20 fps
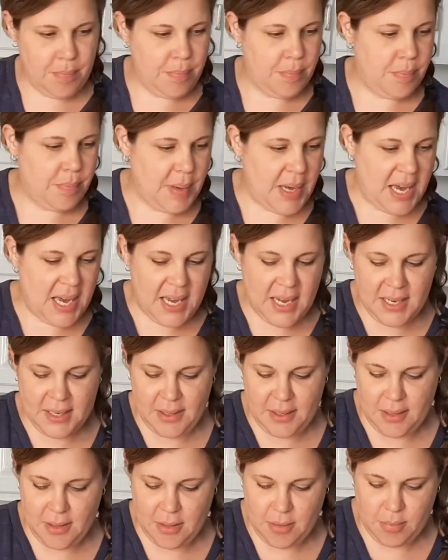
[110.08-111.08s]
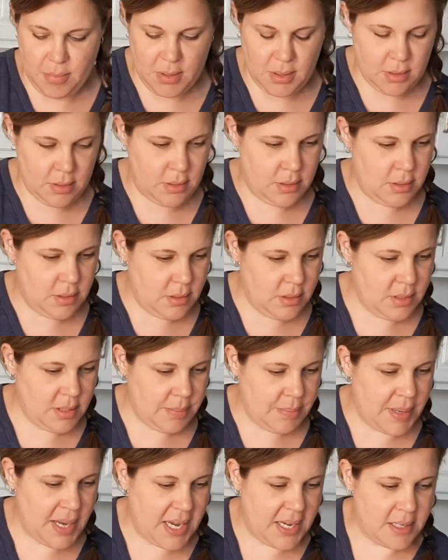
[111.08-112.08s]

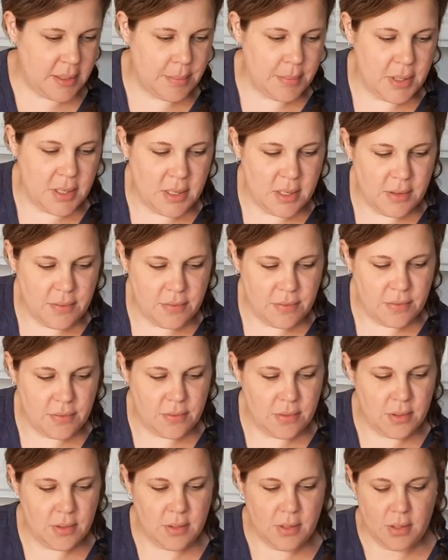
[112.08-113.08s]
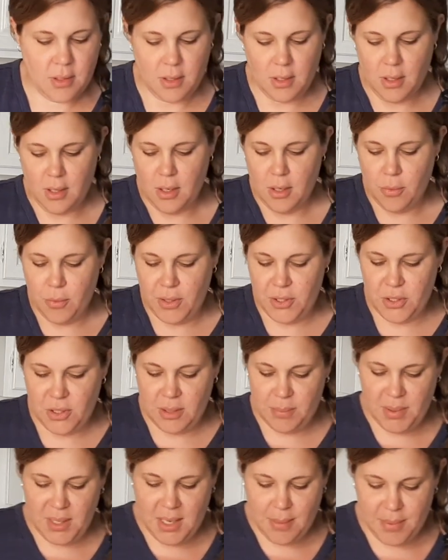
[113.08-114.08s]
bottom off, we should
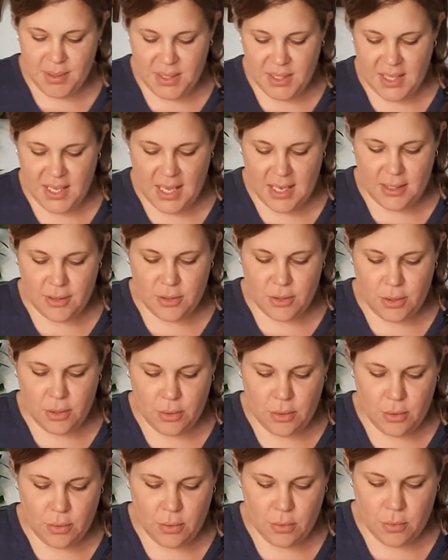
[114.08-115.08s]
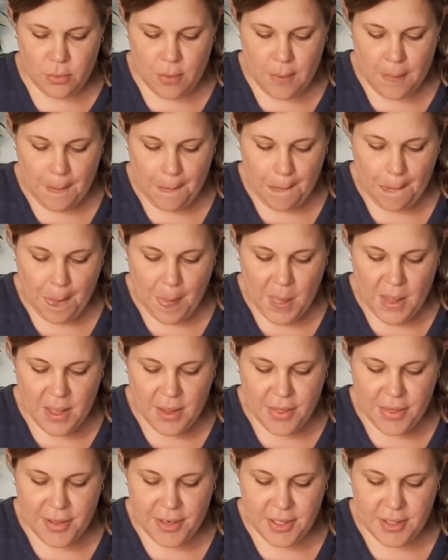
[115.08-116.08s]
be able to get two
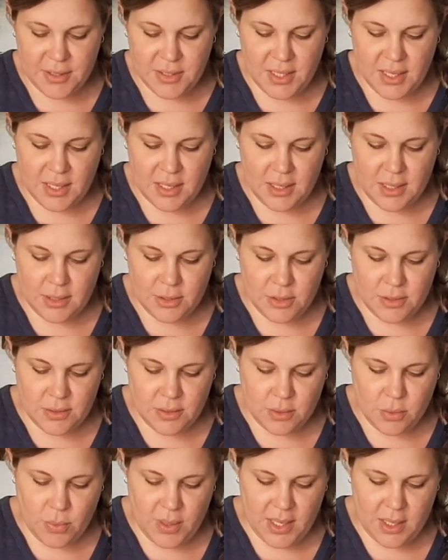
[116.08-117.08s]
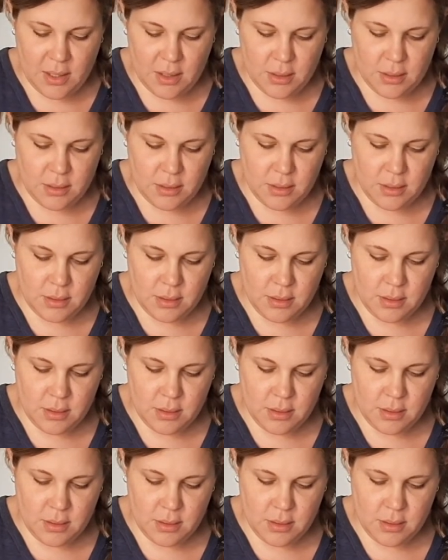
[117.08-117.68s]
13-inch squares.